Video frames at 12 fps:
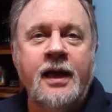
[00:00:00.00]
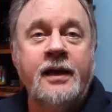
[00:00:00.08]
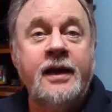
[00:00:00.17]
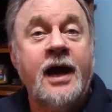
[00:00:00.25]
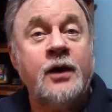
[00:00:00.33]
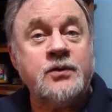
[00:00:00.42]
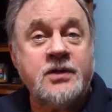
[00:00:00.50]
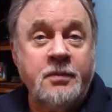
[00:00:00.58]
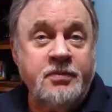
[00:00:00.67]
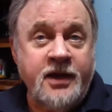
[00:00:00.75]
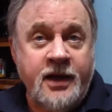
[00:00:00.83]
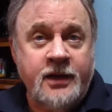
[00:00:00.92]
Now,
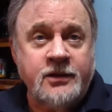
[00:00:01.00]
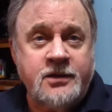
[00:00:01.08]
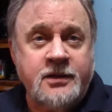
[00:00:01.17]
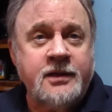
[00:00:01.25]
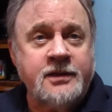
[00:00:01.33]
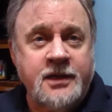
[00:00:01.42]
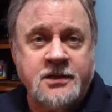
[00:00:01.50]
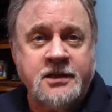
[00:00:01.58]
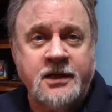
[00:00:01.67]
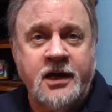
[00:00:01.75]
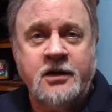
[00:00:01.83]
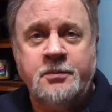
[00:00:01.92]
something else that doesn't
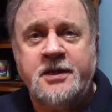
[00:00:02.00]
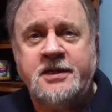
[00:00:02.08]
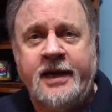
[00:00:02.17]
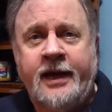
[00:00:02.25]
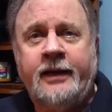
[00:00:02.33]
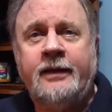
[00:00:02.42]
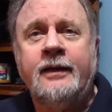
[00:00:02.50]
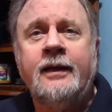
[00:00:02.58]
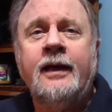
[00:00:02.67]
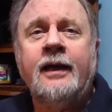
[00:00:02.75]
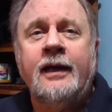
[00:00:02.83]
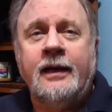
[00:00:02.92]
need to be said,
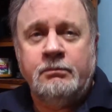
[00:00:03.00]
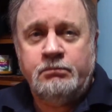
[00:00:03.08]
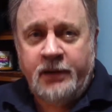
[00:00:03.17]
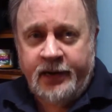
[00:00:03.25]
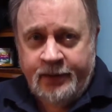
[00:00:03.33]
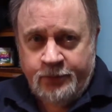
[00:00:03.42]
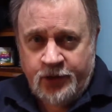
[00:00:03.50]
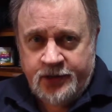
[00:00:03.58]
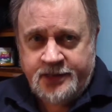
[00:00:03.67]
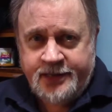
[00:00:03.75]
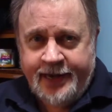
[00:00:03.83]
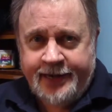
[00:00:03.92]
but I'm going to
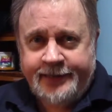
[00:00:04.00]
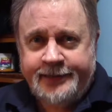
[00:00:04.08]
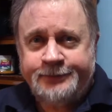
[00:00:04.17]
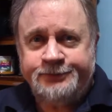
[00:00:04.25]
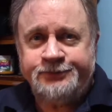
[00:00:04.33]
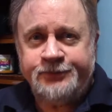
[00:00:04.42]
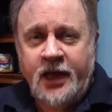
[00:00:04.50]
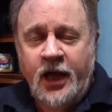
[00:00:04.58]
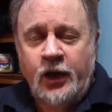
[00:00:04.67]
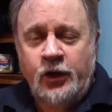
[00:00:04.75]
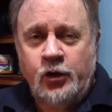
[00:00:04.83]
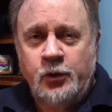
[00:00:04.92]
say it.
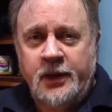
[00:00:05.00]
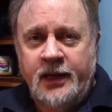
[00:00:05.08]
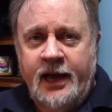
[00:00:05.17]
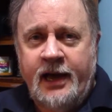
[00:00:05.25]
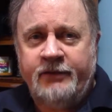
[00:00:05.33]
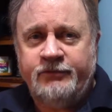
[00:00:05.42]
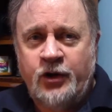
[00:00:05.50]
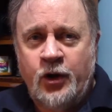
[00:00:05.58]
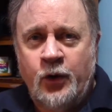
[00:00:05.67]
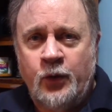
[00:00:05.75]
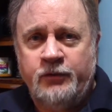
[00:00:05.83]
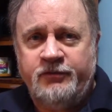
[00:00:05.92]
You will have
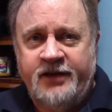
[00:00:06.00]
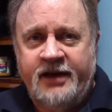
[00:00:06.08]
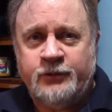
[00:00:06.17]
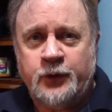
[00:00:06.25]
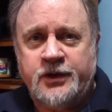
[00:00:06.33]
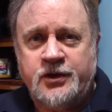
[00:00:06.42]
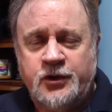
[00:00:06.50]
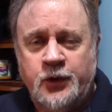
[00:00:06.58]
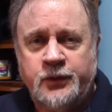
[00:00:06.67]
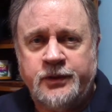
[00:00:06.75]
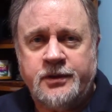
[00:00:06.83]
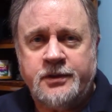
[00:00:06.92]
no favorite
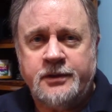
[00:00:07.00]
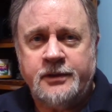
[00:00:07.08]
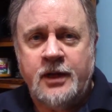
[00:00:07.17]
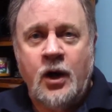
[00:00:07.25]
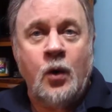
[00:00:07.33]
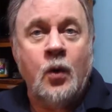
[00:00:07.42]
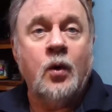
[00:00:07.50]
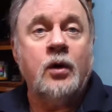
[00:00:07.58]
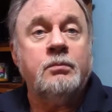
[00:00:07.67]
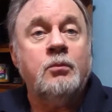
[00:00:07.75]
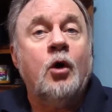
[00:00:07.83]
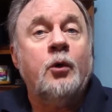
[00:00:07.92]
students, or
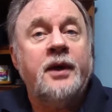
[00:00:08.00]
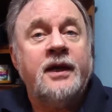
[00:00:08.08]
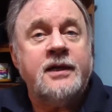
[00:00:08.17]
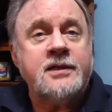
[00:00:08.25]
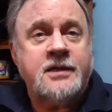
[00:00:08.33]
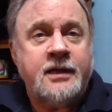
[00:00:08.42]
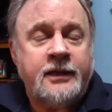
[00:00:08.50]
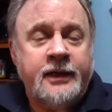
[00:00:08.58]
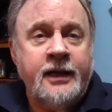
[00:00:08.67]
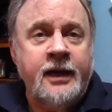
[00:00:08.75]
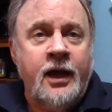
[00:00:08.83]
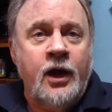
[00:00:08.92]
more
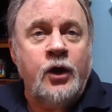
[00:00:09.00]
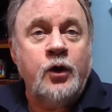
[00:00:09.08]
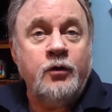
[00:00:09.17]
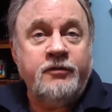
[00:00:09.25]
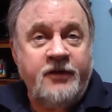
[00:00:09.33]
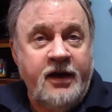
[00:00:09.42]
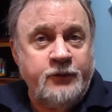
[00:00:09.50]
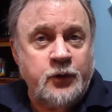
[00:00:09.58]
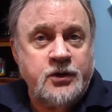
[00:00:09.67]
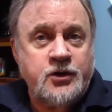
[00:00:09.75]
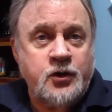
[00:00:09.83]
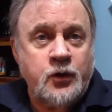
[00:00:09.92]
realistically, your
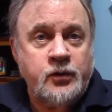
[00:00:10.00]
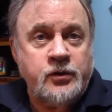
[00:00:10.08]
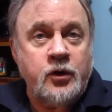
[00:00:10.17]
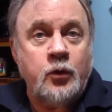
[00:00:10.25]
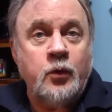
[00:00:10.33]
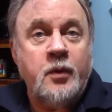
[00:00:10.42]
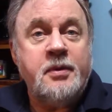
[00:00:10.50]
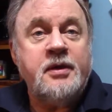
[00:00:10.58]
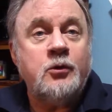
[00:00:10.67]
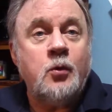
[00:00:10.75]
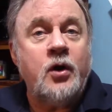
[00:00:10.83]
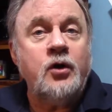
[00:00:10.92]
favorite student will be
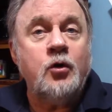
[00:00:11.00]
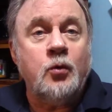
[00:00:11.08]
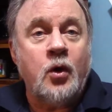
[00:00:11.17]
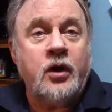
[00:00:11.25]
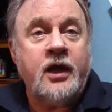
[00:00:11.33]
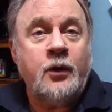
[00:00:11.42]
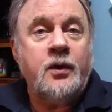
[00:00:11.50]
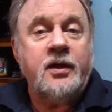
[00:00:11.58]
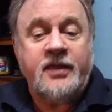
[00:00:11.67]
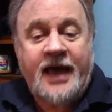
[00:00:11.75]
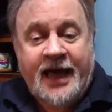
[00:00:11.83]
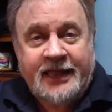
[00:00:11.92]
the one you're working
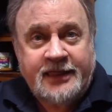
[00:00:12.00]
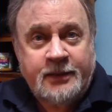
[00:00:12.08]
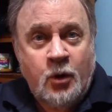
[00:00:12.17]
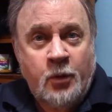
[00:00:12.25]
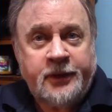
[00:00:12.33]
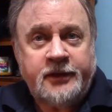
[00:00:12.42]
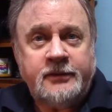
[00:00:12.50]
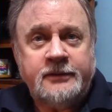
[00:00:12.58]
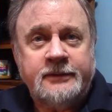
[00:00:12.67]
with at the moment.